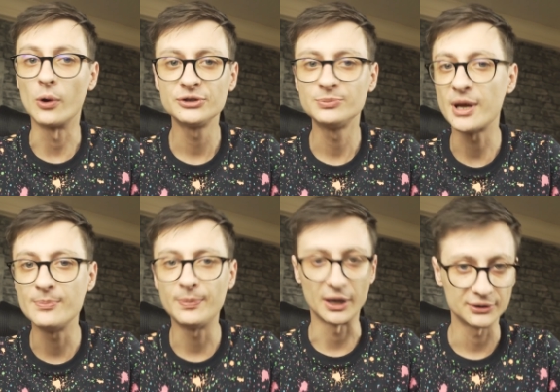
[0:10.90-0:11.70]
course
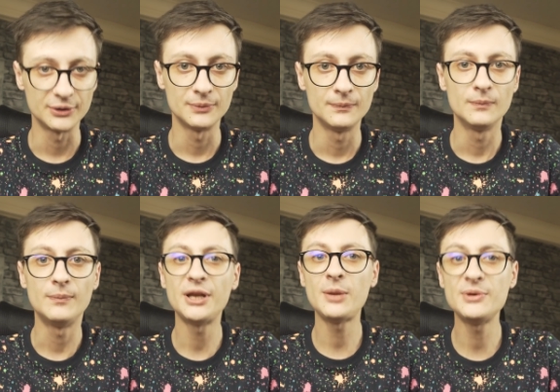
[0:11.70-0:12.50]
by Pact.
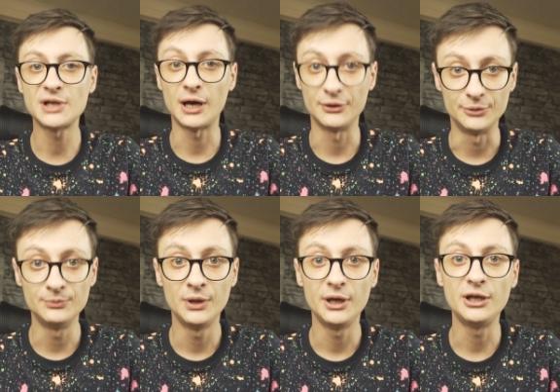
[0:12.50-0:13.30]
My name is
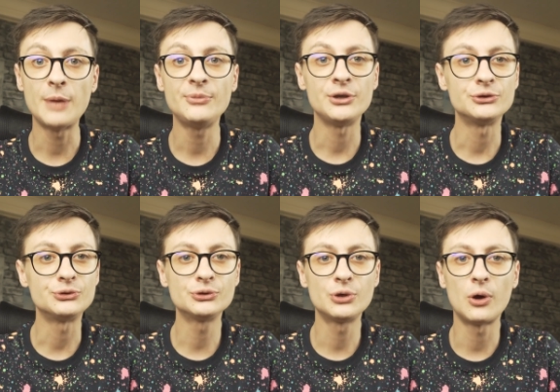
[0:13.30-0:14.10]
Adam and I'm the
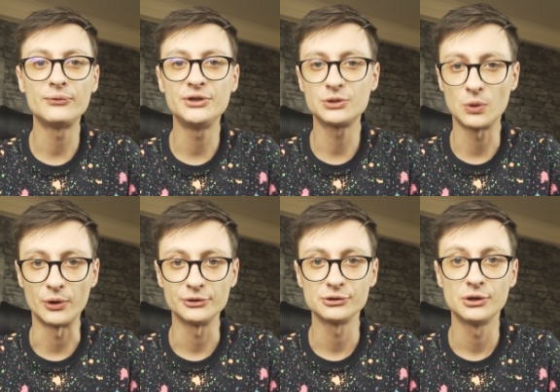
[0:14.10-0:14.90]
instructor of this
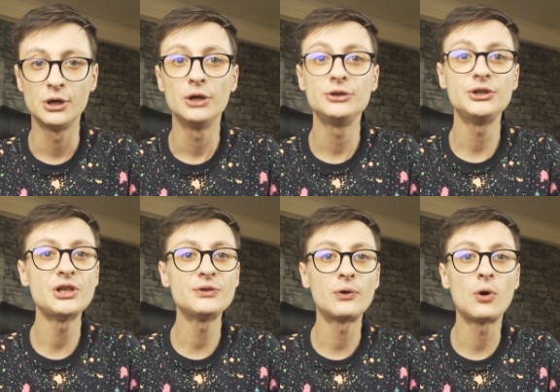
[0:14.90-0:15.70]
course.
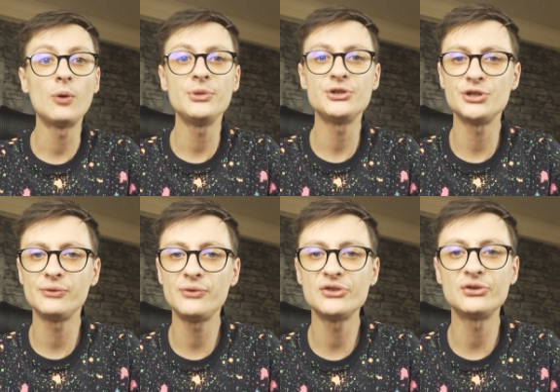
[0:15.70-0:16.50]
This is for all
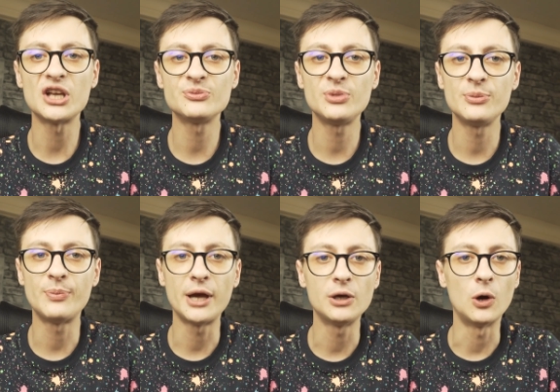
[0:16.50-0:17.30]
mischievous Raspberry
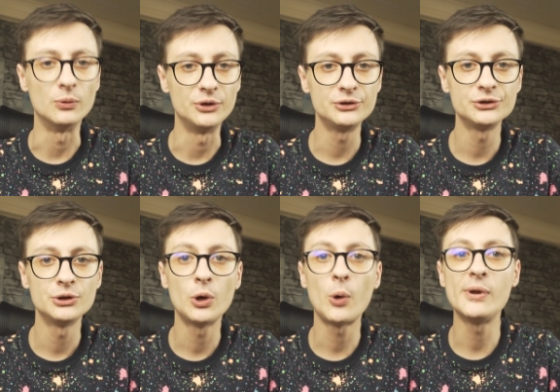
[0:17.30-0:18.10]
Pi
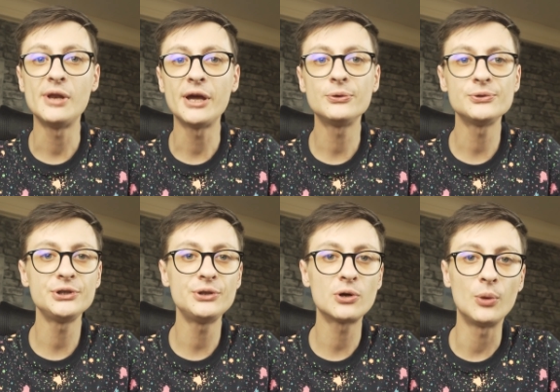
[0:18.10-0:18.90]
owners who would like to
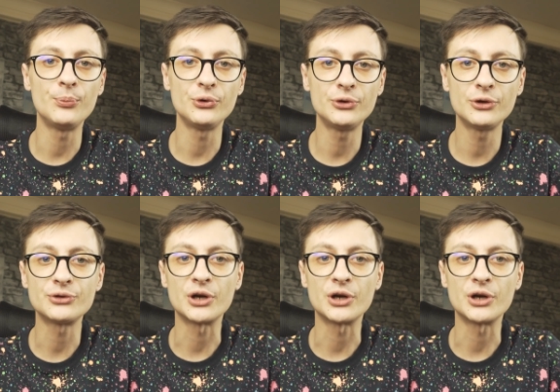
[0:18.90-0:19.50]
see their computer